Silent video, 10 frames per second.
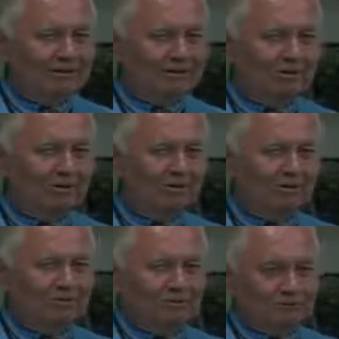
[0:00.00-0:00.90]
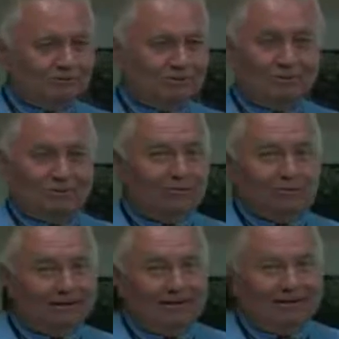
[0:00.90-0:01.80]
of gold, which is the food
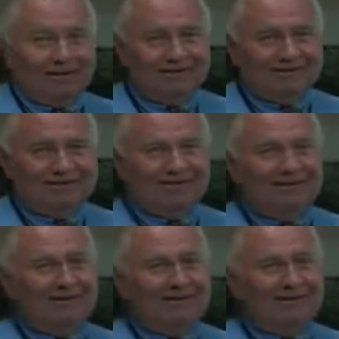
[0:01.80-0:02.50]
of the gods,